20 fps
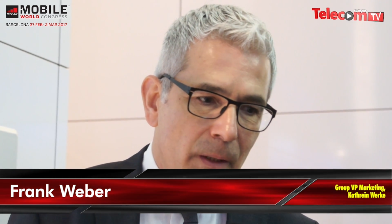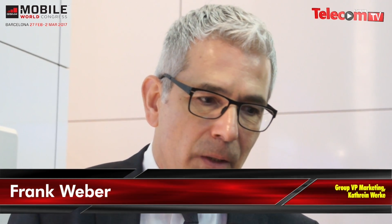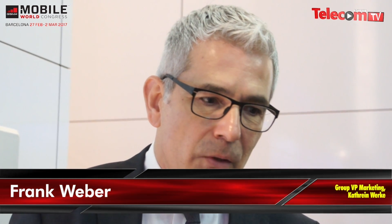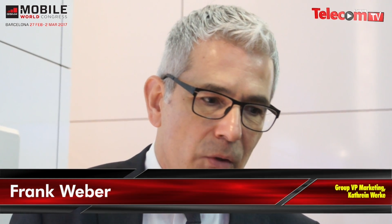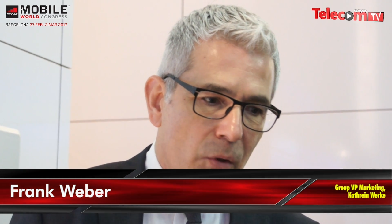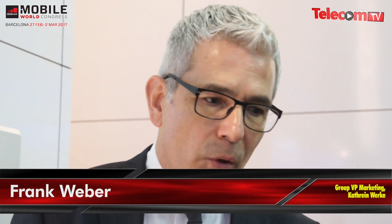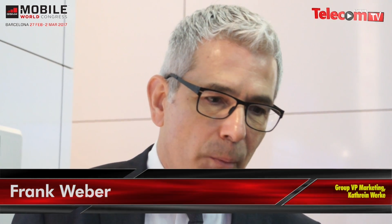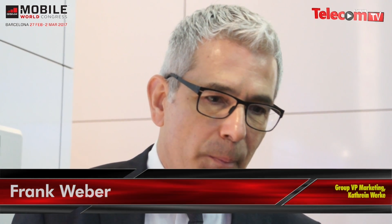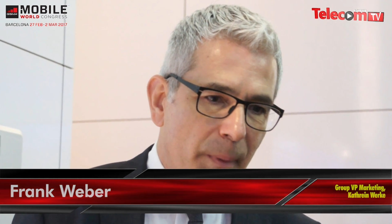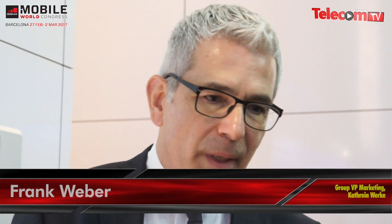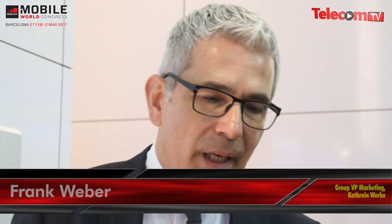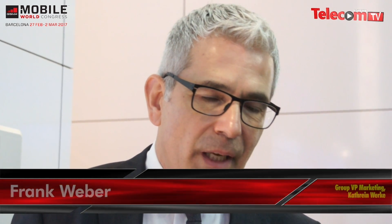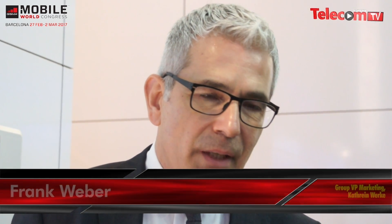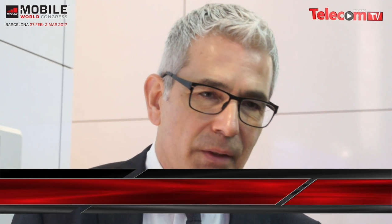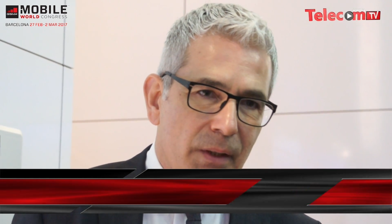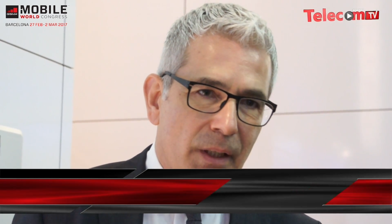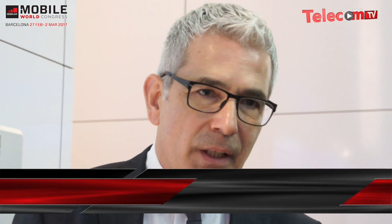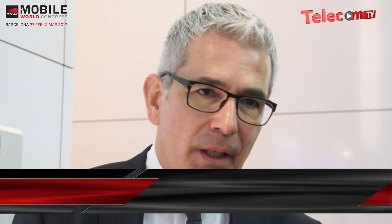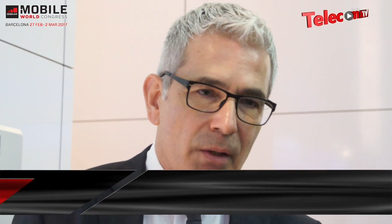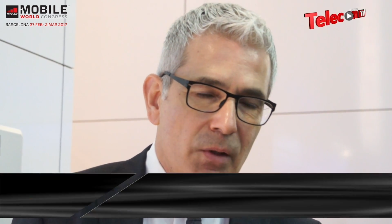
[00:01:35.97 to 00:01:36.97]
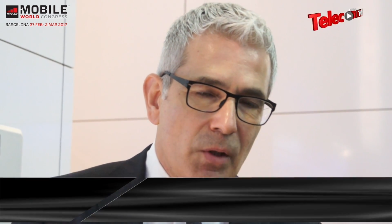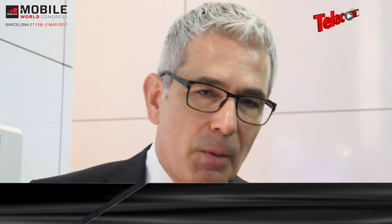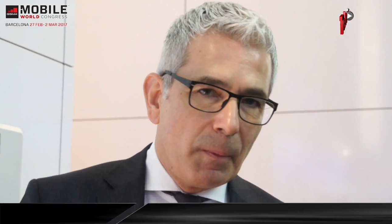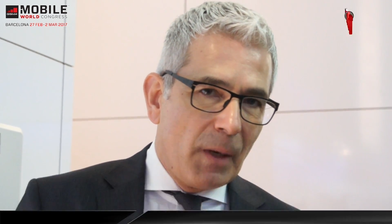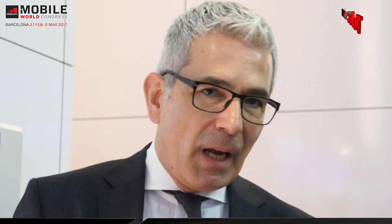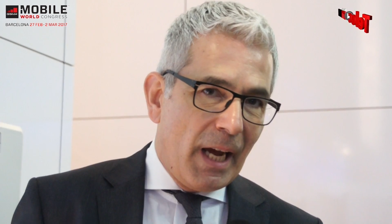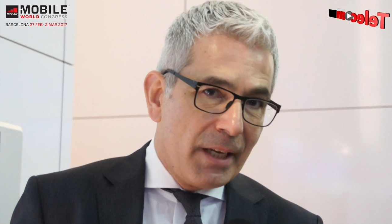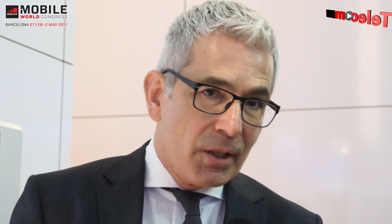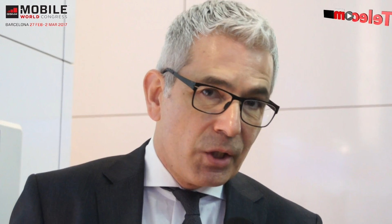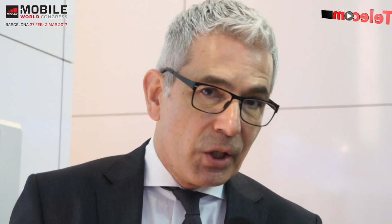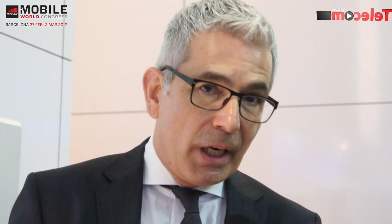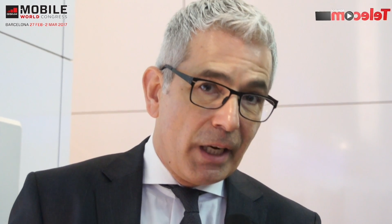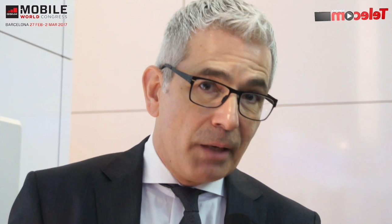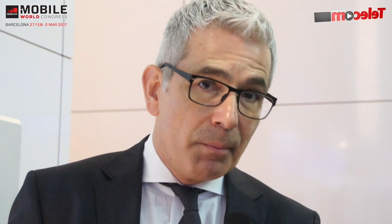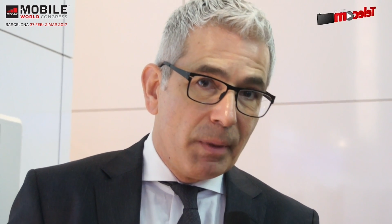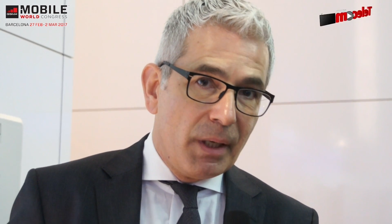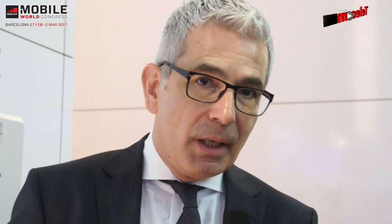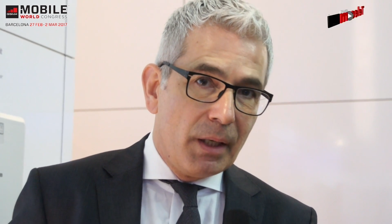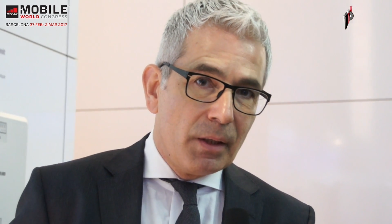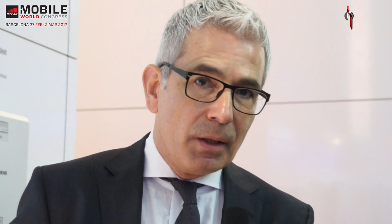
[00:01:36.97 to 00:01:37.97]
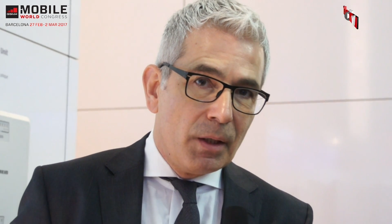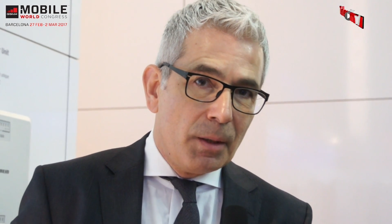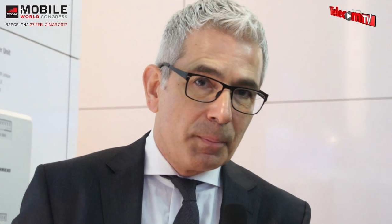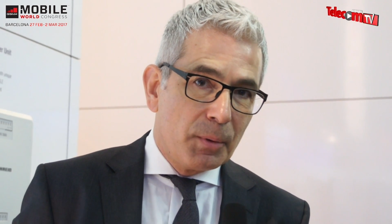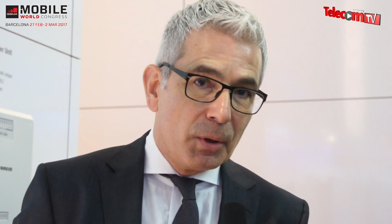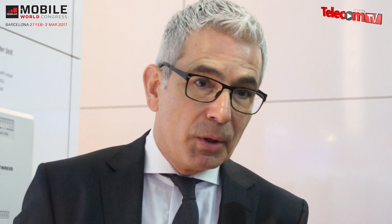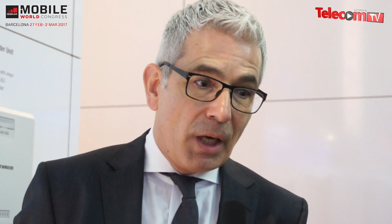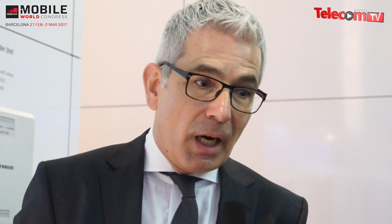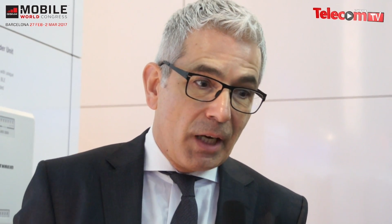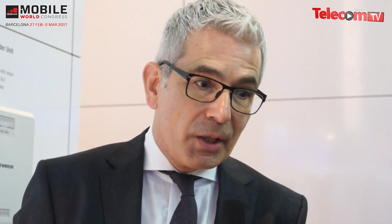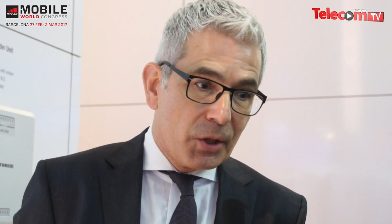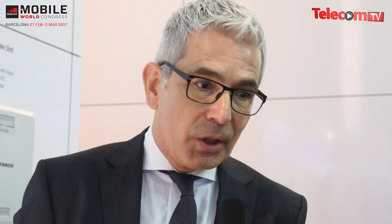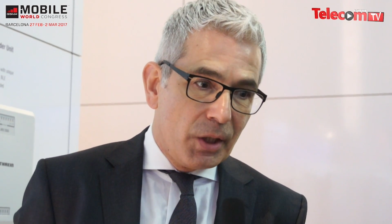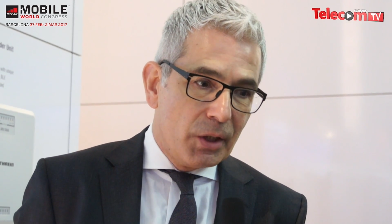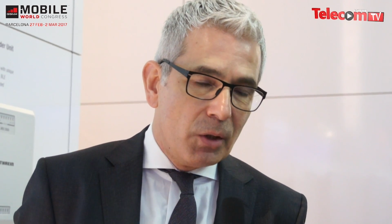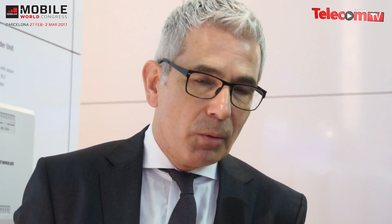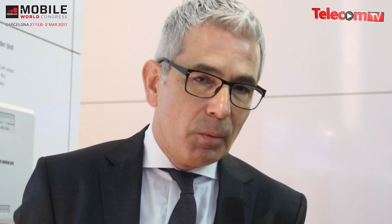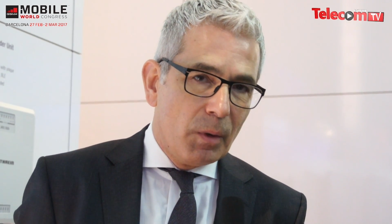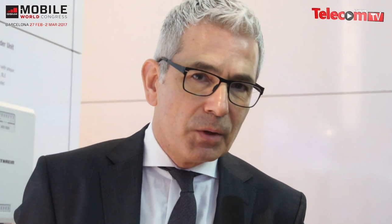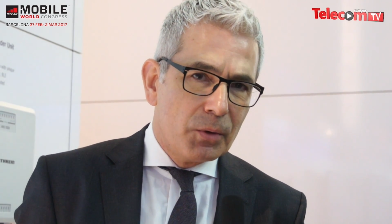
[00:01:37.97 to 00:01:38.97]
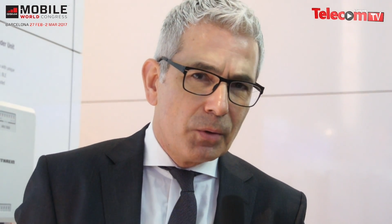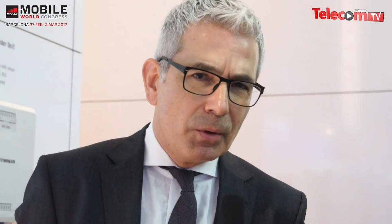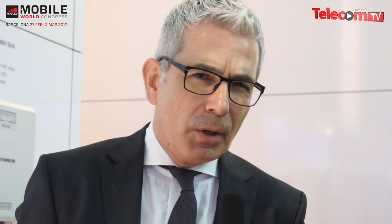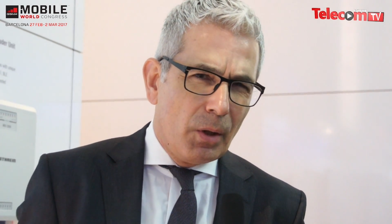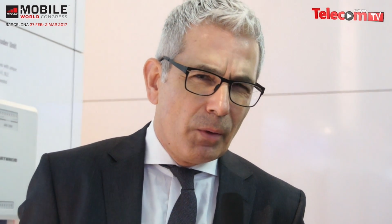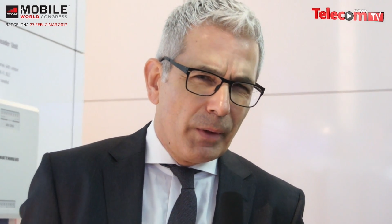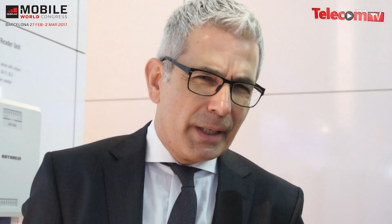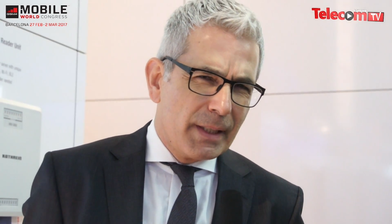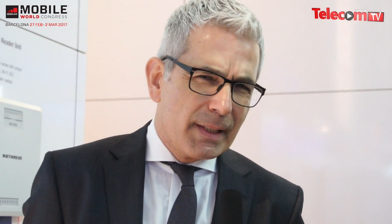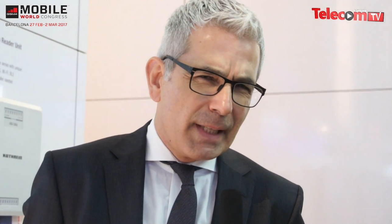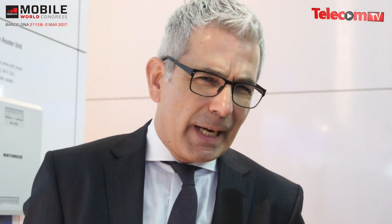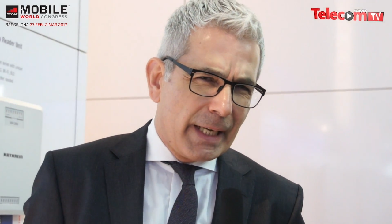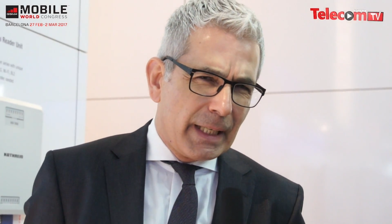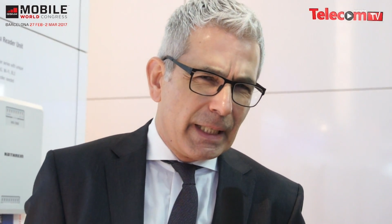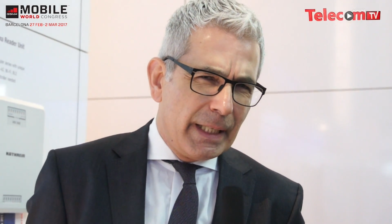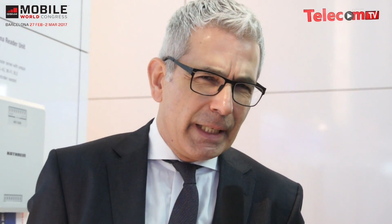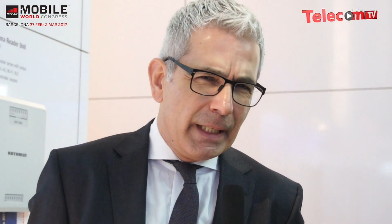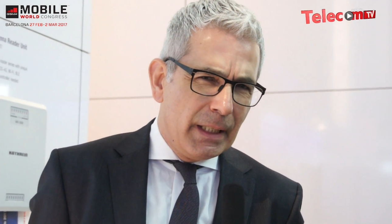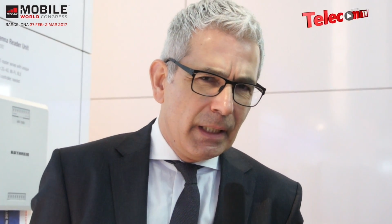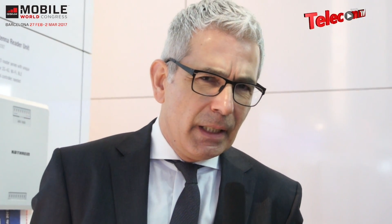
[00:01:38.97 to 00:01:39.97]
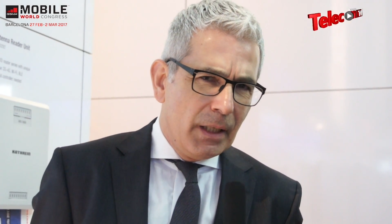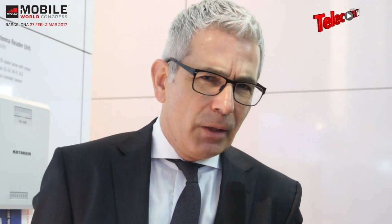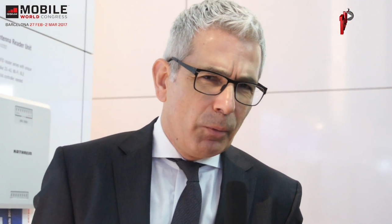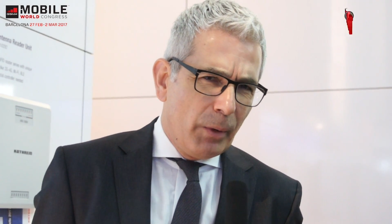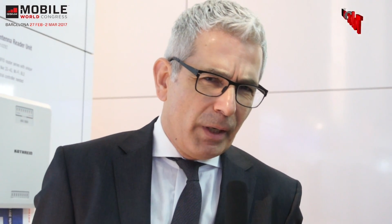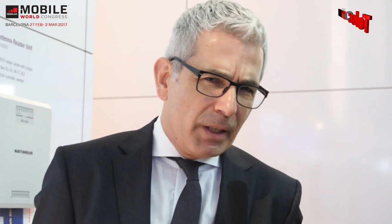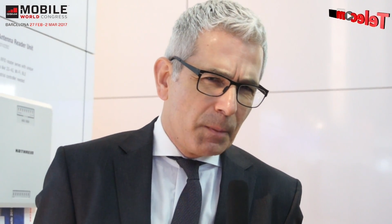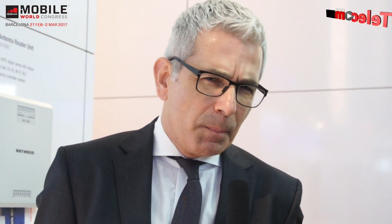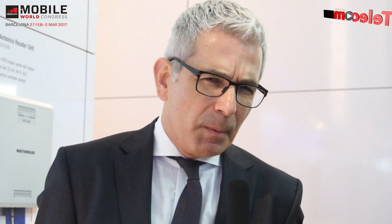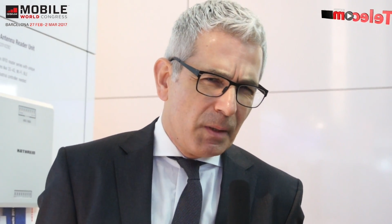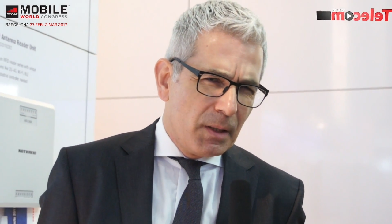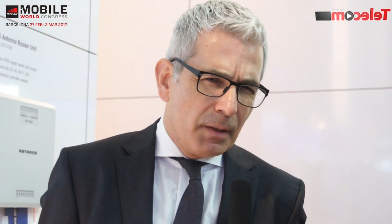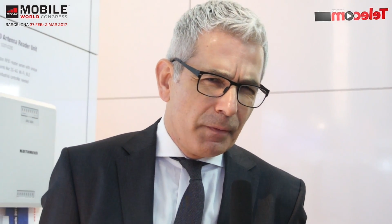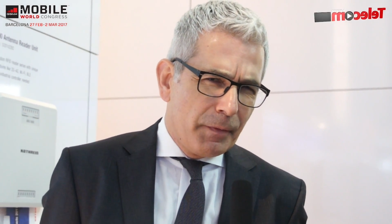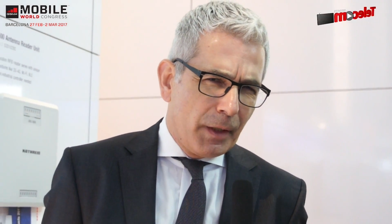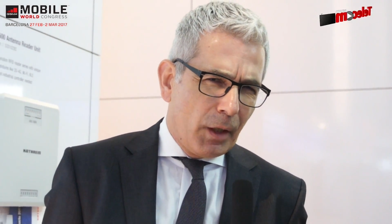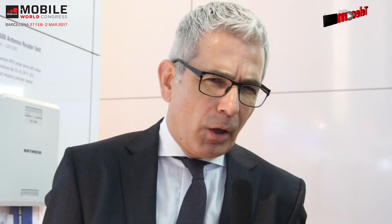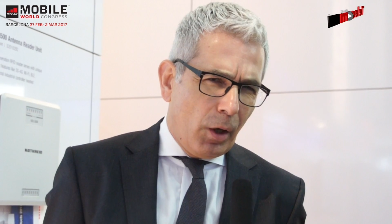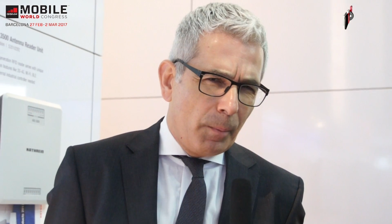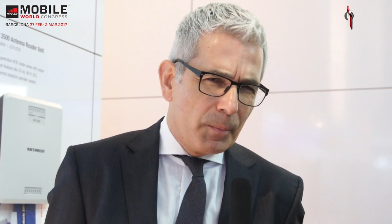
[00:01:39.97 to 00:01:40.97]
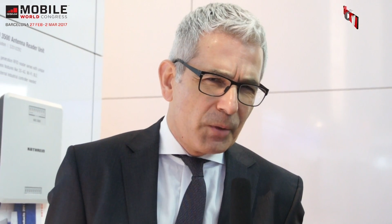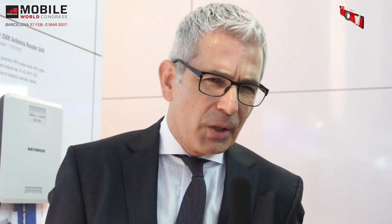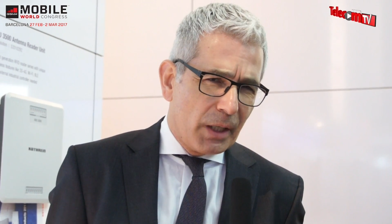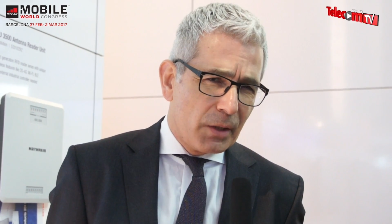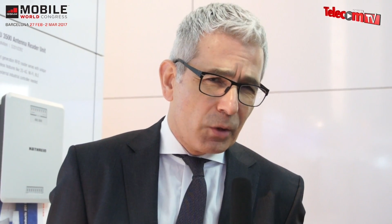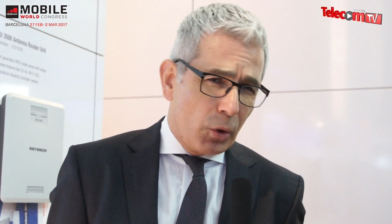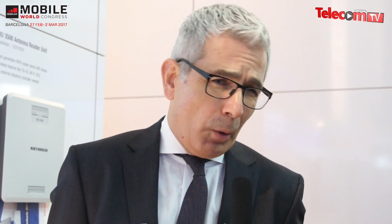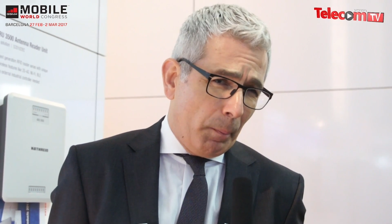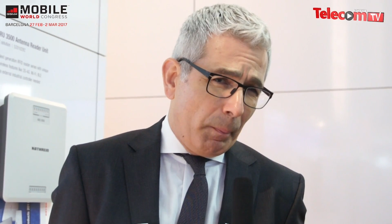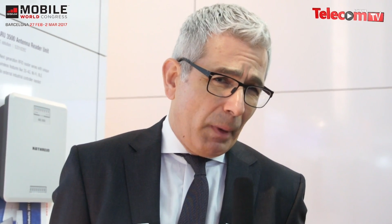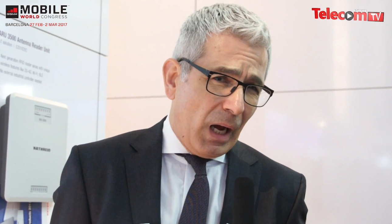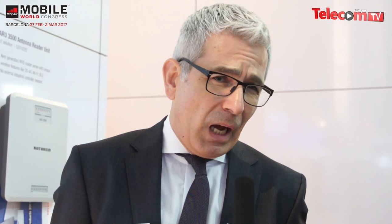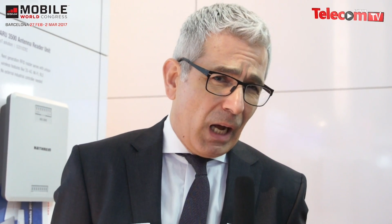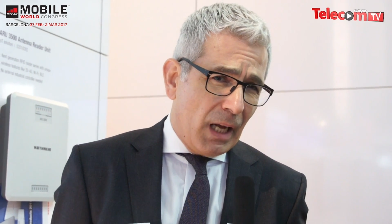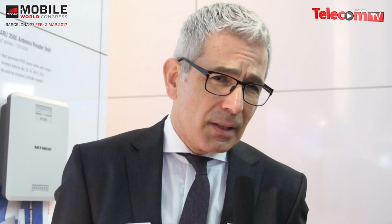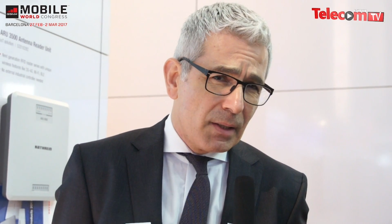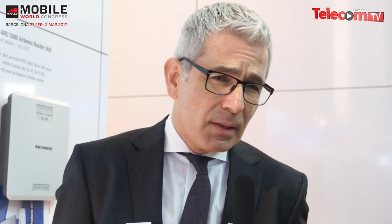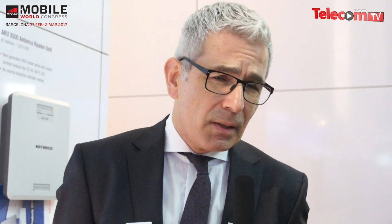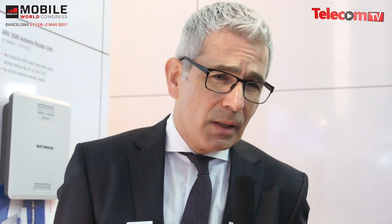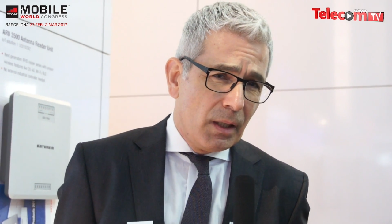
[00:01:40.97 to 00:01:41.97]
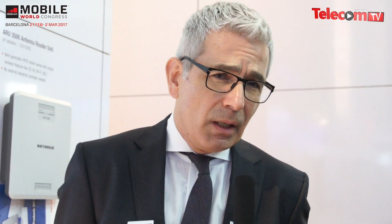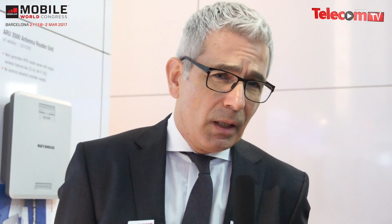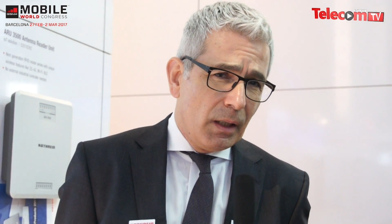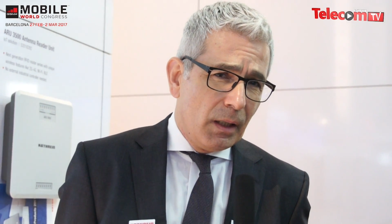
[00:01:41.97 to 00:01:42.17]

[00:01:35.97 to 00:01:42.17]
So be it in a supply chain, be it in a production, you want to know exactly where specific objects or parts